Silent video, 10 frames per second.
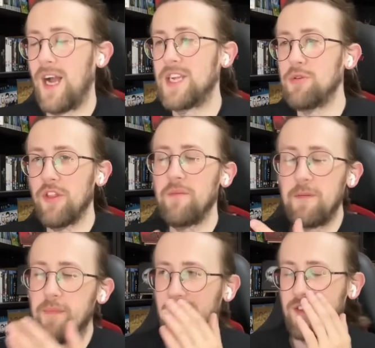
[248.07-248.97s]
I actually want them
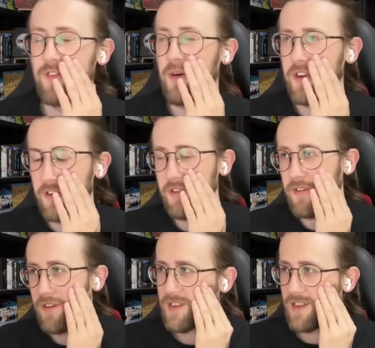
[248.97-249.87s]
to pick someone
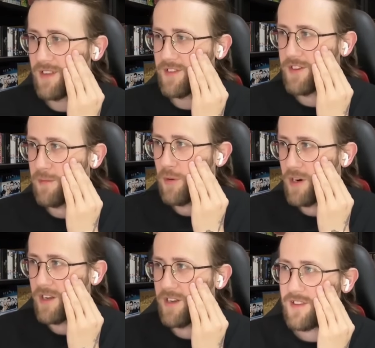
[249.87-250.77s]
who is the number
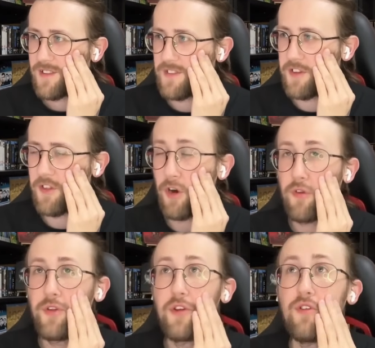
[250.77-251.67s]
one. Don't do the
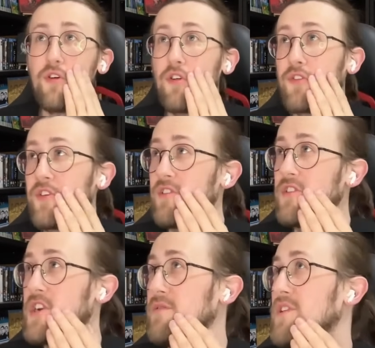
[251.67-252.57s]
whole, you're all as good as
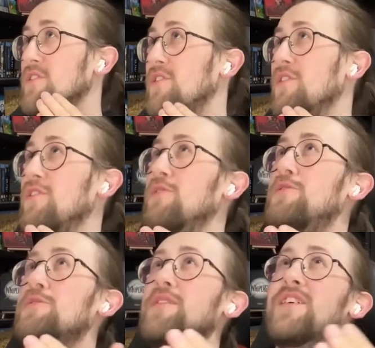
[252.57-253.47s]
each other. You're
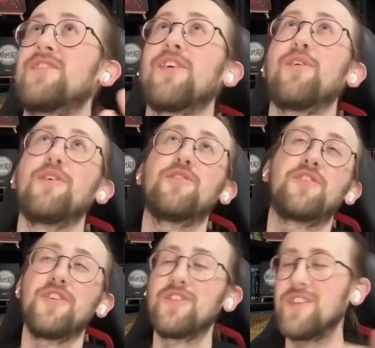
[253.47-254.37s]
all doing a solo
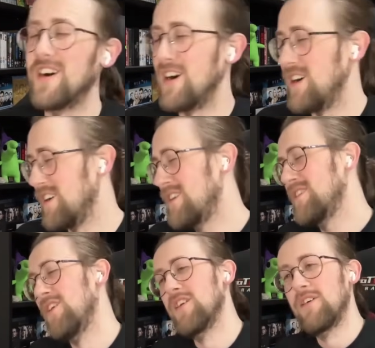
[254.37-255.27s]
surgery. Oh,
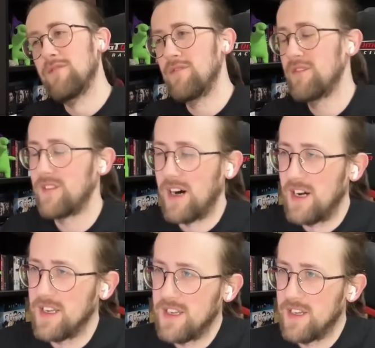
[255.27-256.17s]
God, I'll die.